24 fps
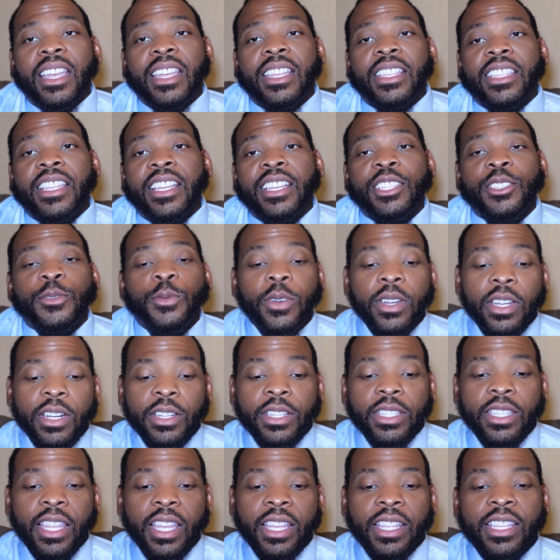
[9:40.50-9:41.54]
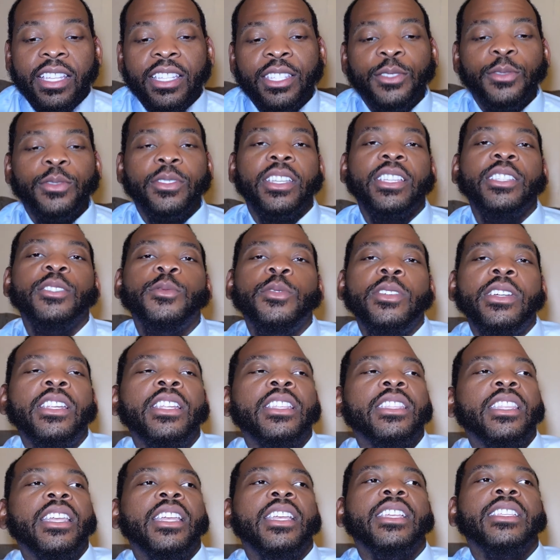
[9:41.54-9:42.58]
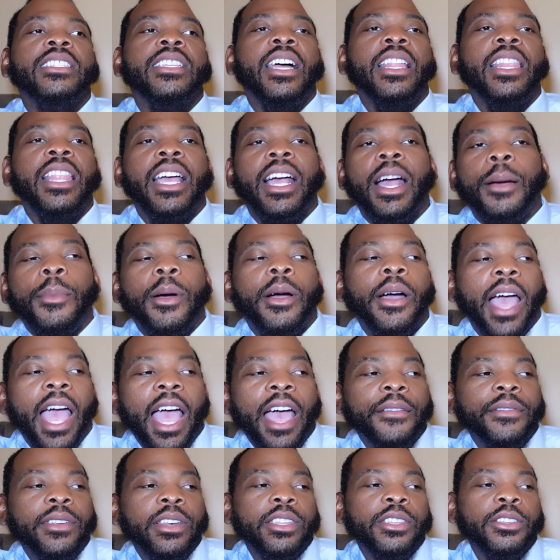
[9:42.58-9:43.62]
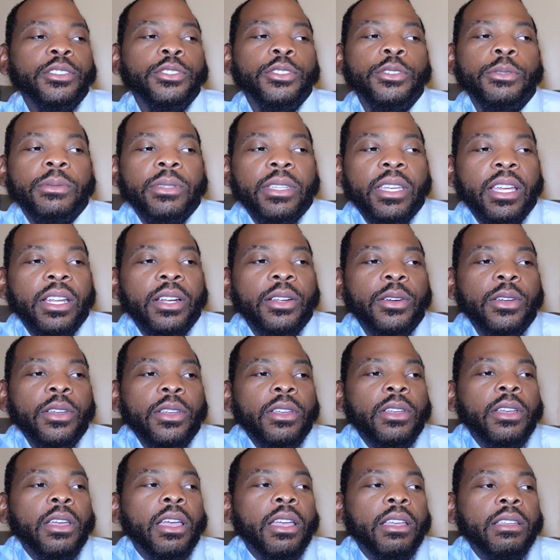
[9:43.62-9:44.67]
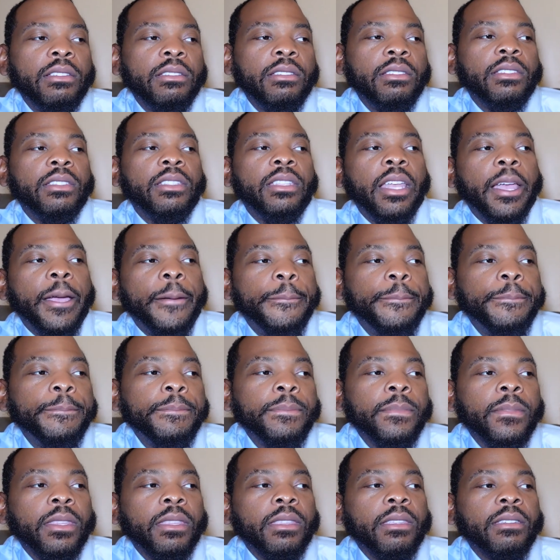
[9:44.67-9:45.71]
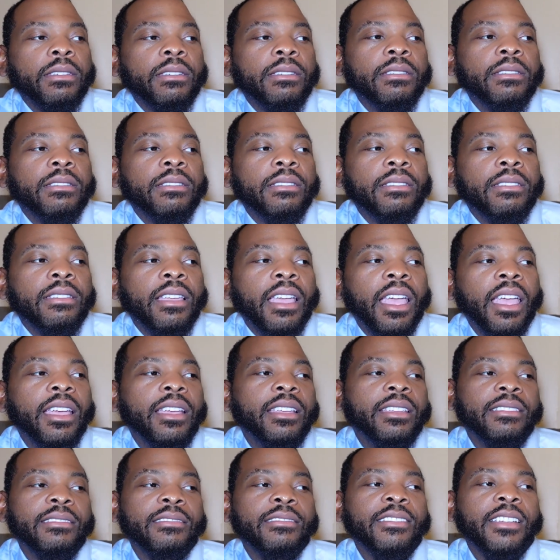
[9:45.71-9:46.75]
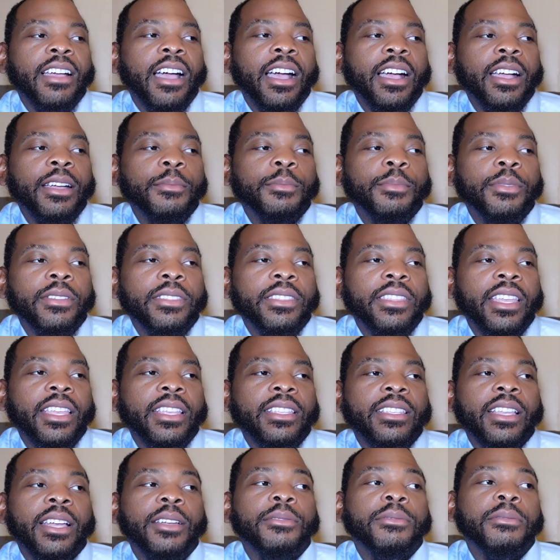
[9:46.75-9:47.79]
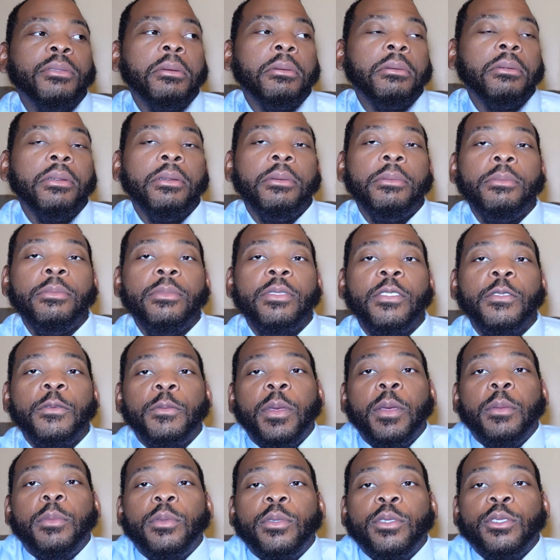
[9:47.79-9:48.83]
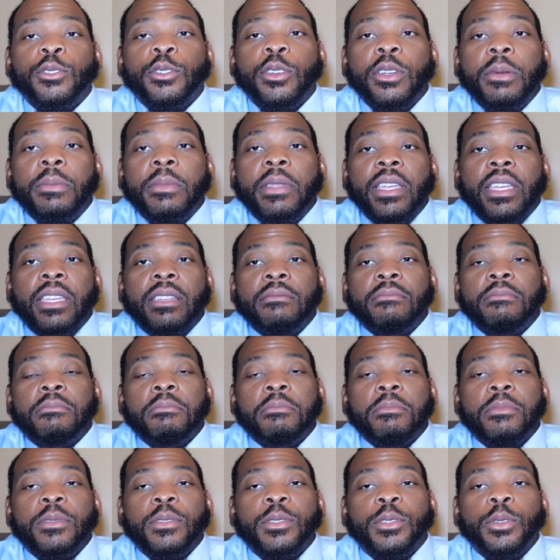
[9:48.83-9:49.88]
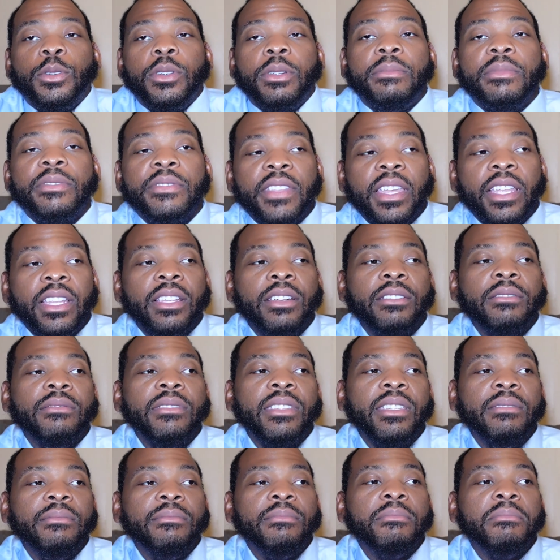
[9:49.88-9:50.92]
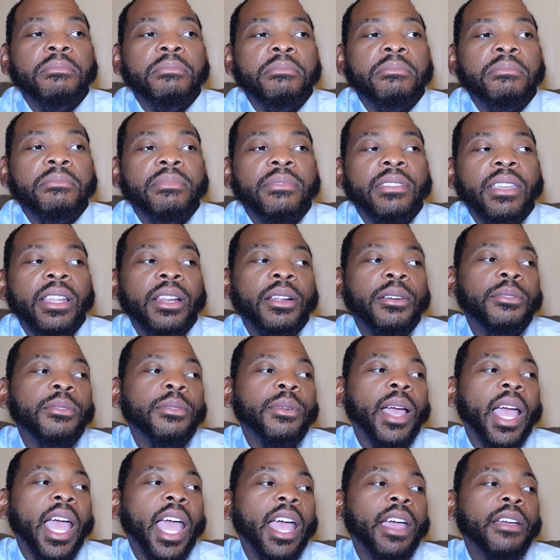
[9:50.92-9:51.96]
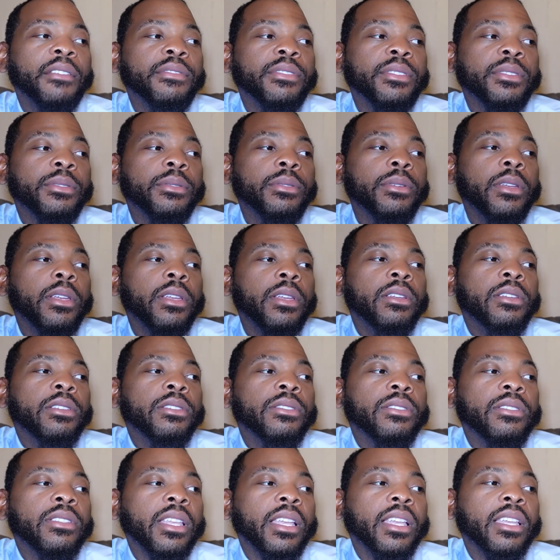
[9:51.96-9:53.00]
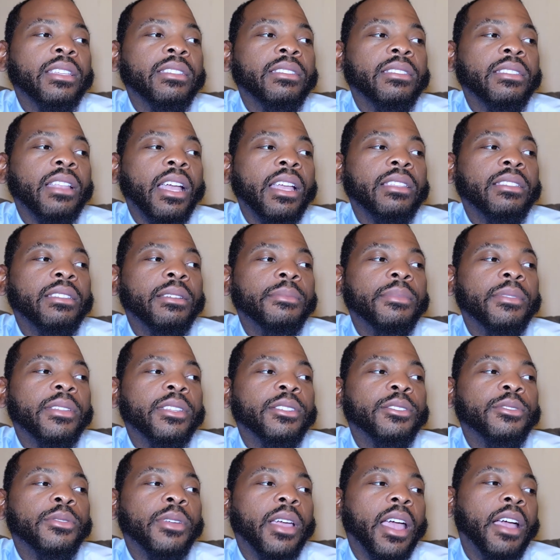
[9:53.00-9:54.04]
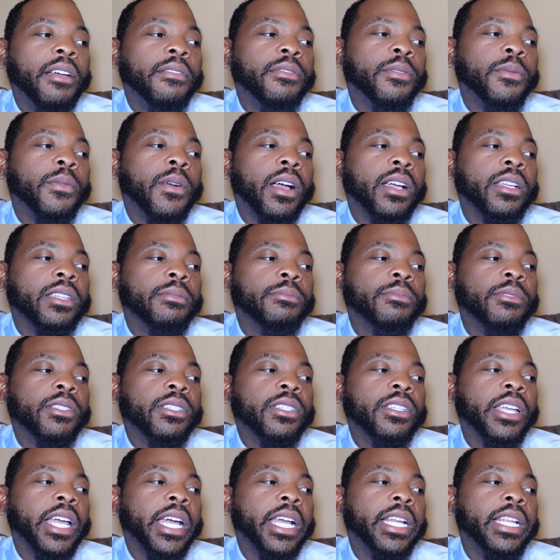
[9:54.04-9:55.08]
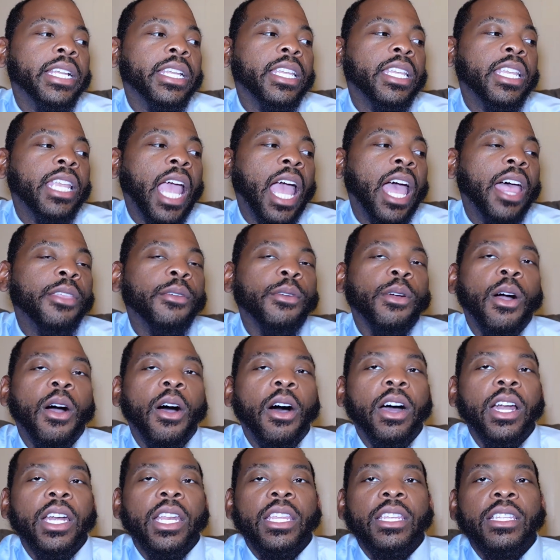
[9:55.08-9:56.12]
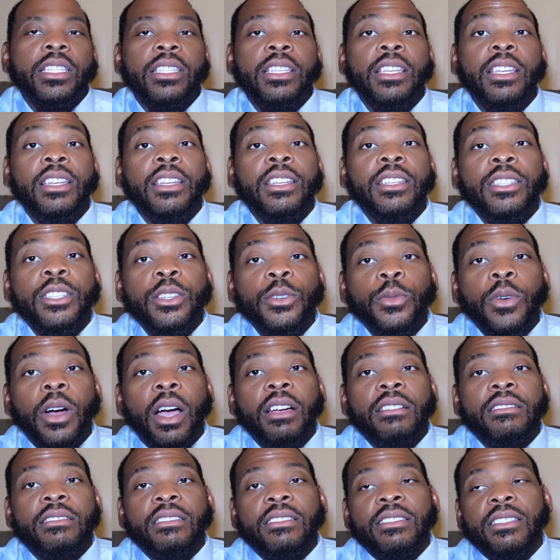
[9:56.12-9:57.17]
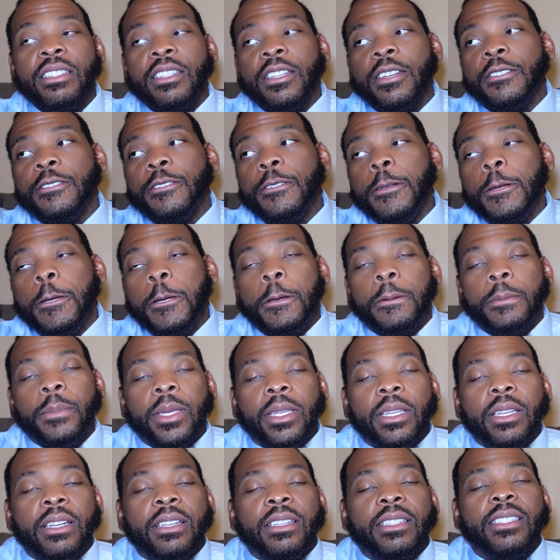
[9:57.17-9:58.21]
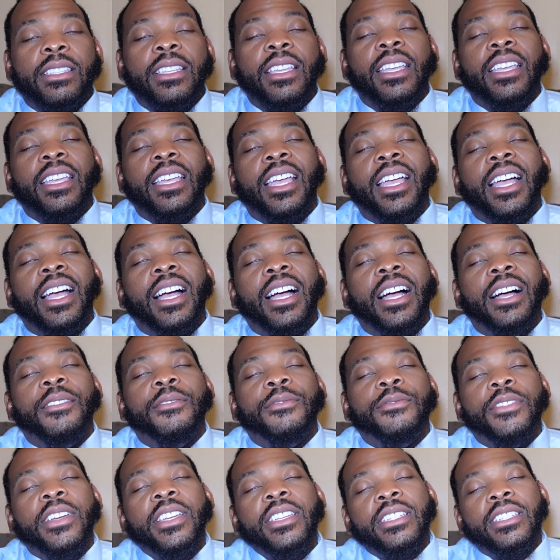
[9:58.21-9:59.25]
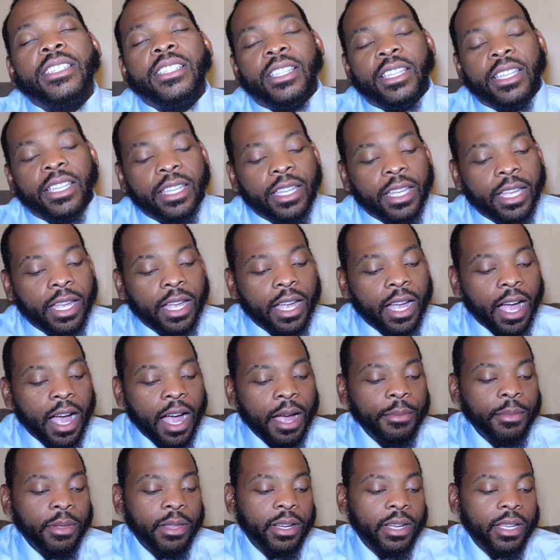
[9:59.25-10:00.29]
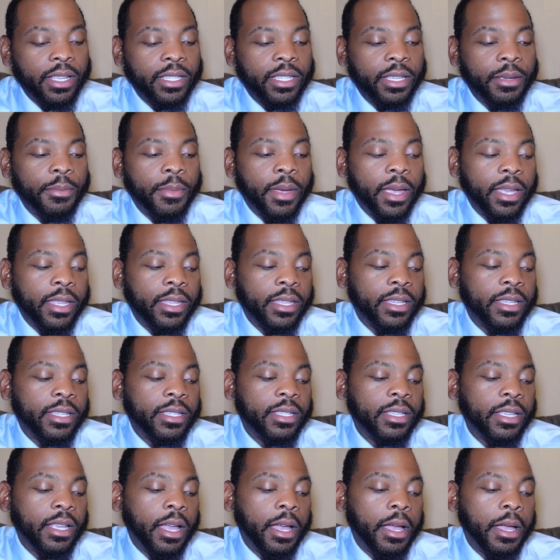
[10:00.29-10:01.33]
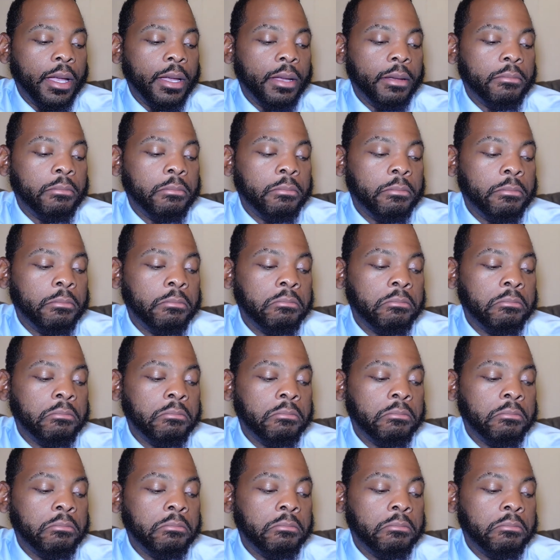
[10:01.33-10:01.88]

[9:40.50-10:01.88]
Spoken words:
one of the things I like about having a YouTube channel, is just that, heck, I can put things out there, and if people enjoy them, they can enjoy them. If they don't, then they don't have to. So it's like, it's not something that you have to watch. I'm just trying to gather an audience to watch this stuff. Because eventually, I'm looking to make this another